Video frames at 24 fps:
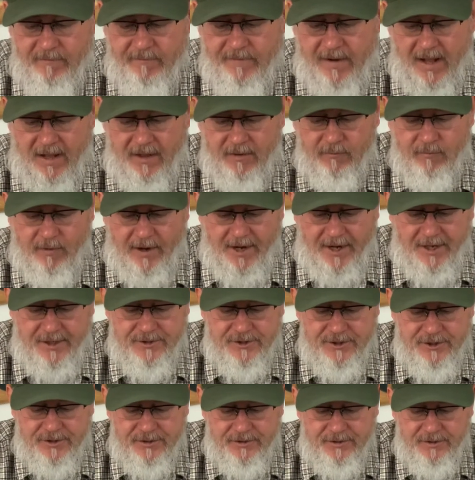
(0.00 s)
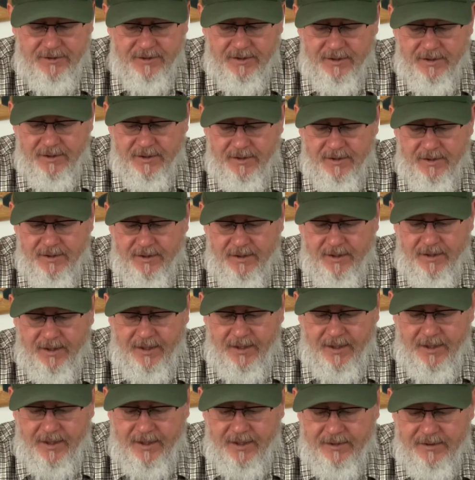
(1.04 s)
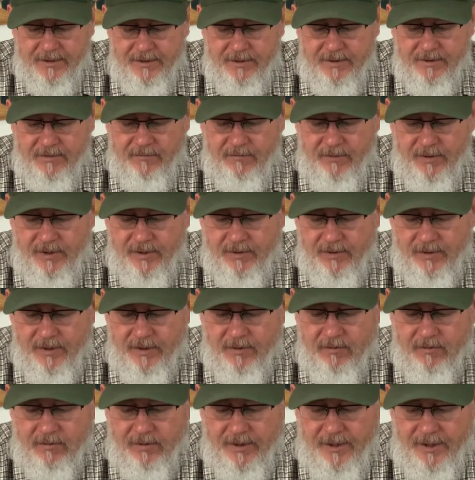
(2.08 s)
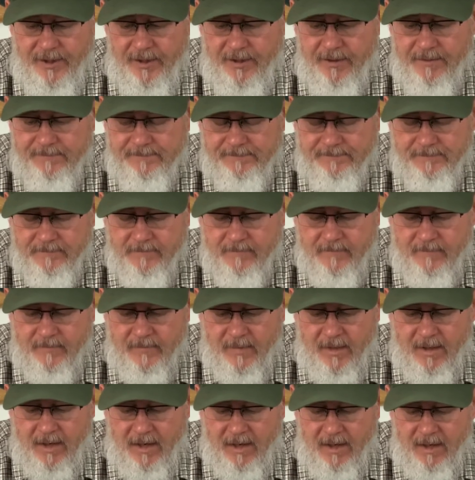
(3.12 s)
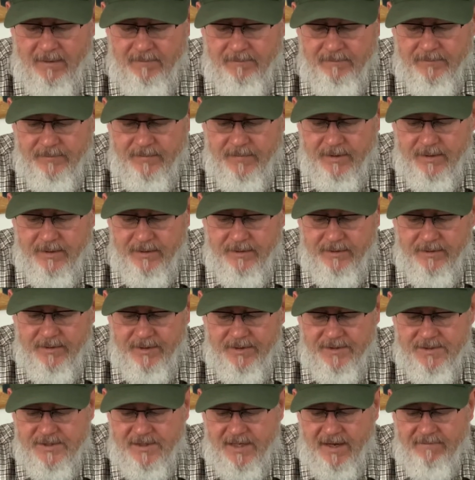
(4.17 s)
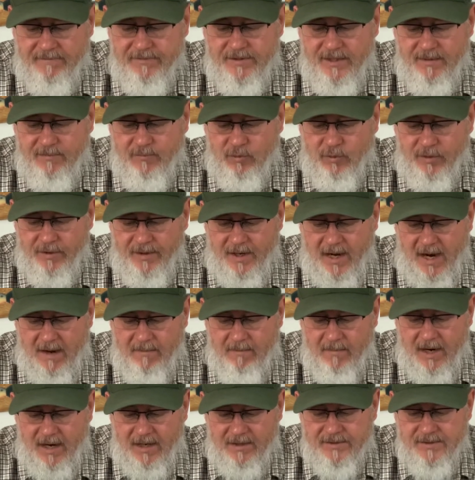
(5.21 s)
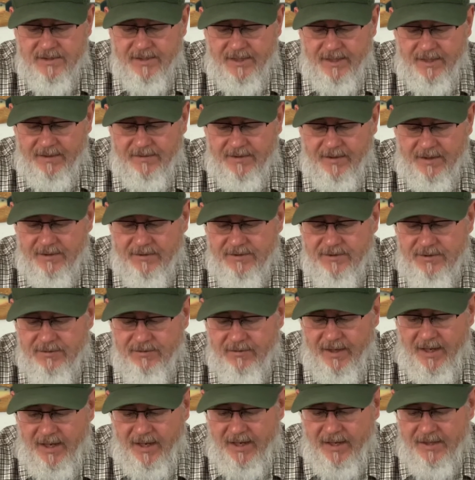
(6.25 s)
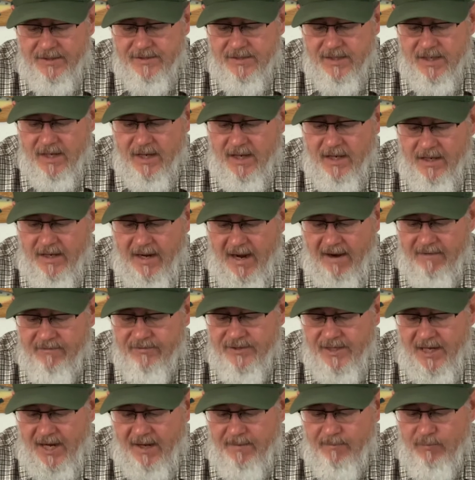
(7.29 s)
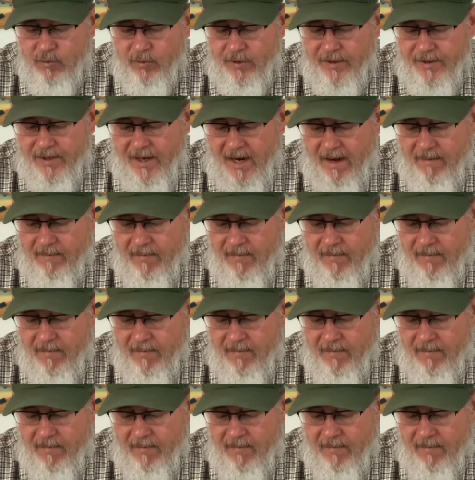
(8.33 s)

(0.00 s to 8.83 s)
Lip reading: Valley Ranch, and we literally did 17.9 miles to get there in 2 days, an average of 8.9